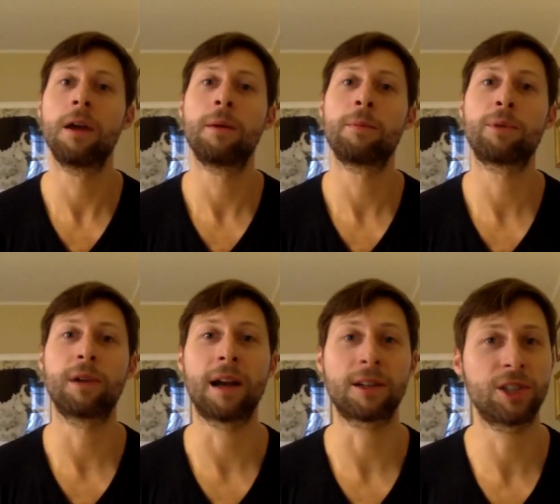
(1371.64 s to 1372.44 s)

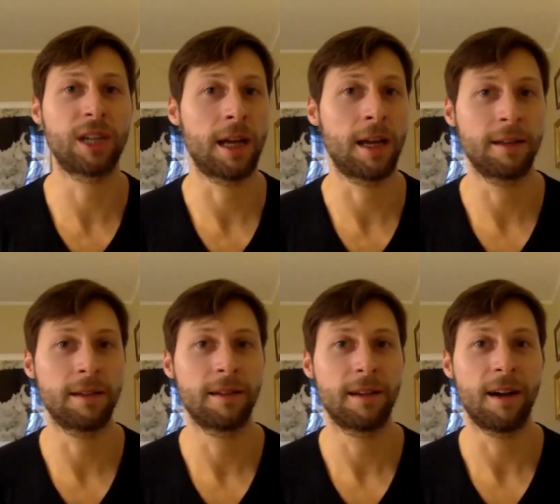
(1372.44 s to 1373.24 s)
production
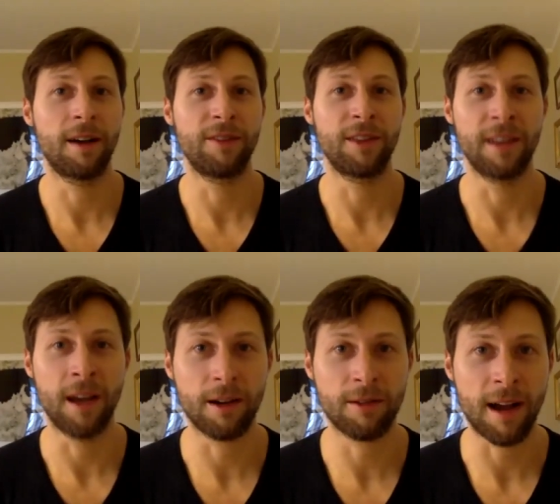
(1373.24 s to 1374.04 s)
of the
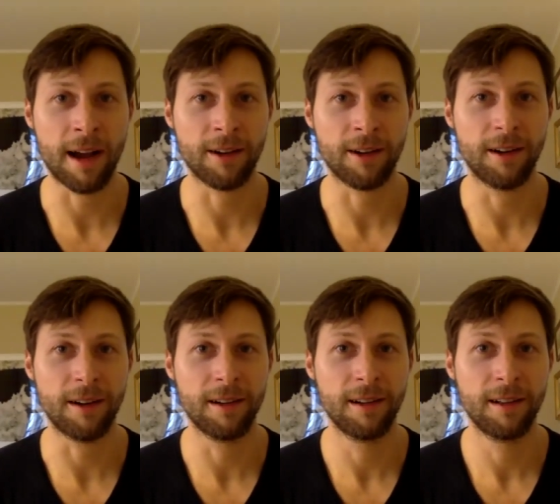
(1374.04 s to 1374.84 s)

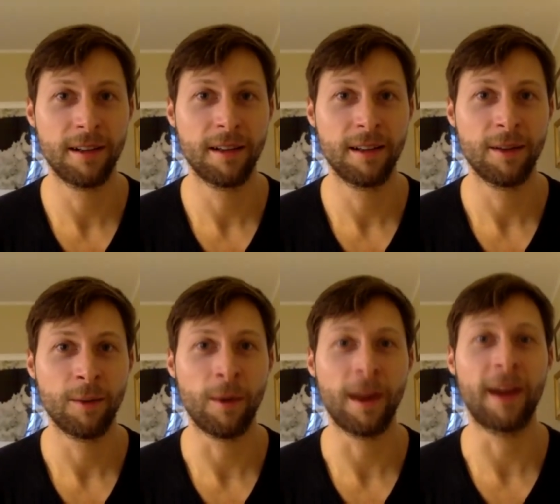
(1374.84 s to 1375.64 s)
Nutcracker
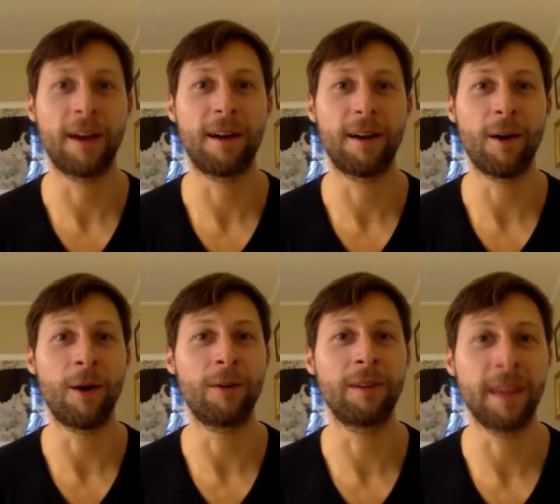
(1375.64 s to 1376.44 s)
where
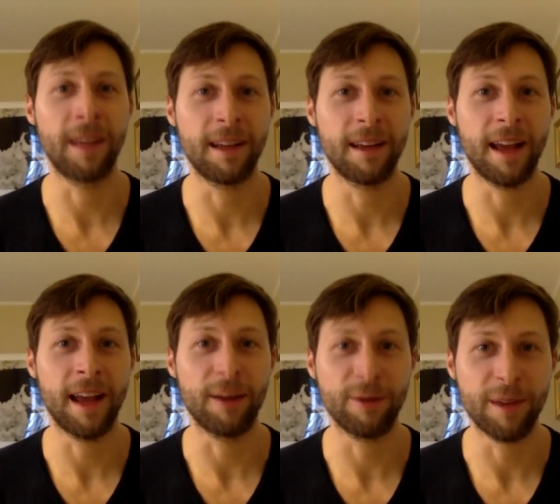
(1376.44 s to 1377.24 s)
only
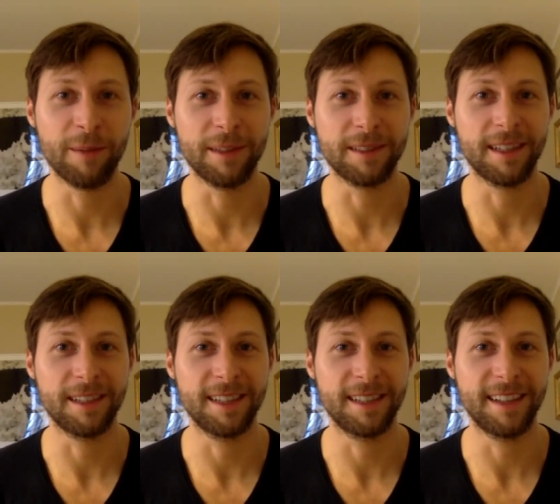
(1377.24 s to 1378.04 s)
eight families can
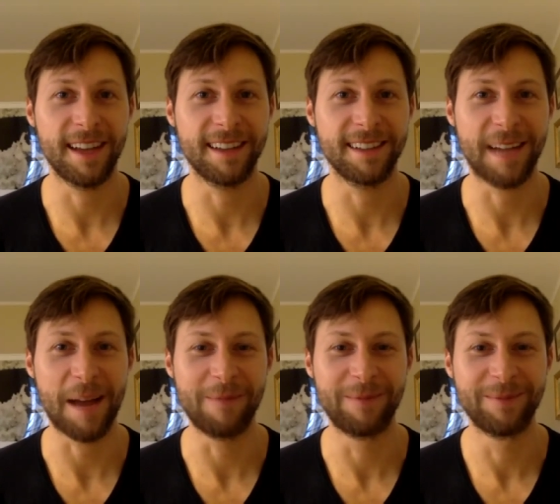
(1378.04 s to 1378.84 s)
attend it at a
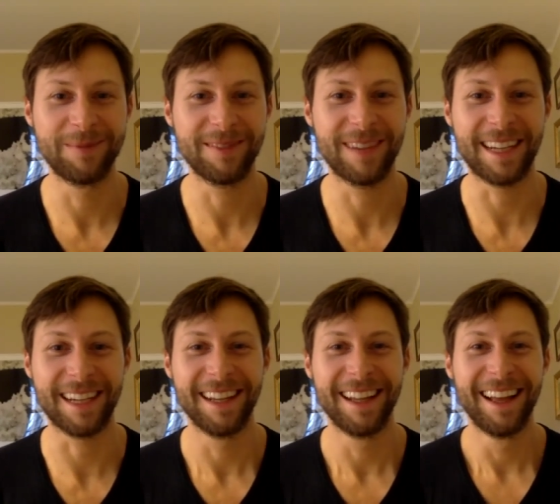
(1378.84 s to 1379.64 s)
time. Like
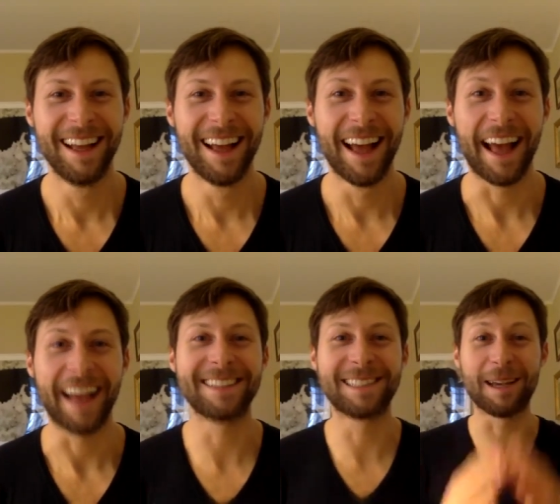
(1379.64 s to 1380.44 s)

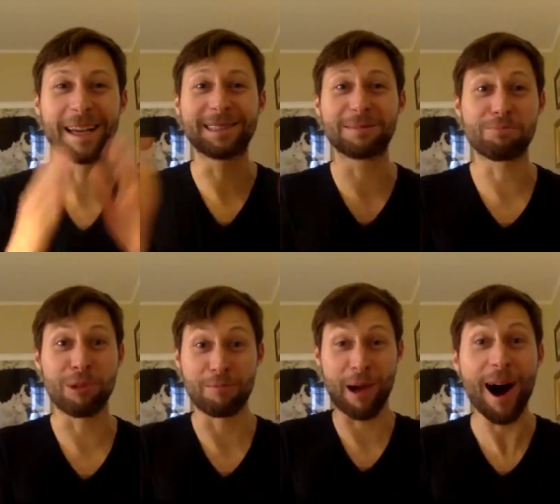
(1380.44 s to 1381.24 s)
it's a, it's
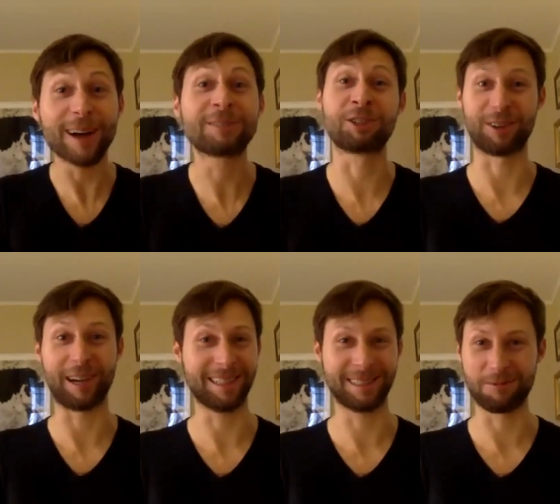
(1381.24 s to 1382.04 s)

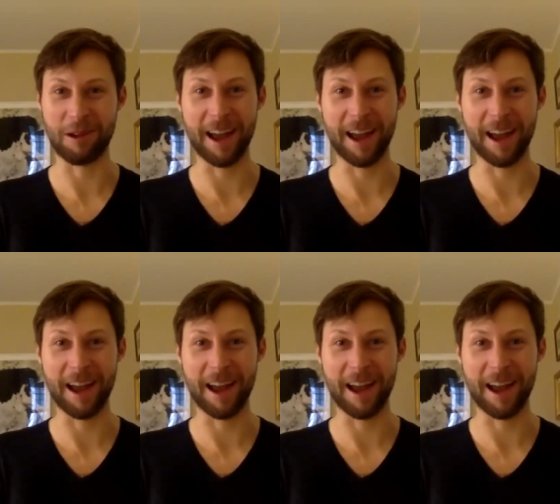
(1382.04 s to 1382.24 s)
preposterous, right?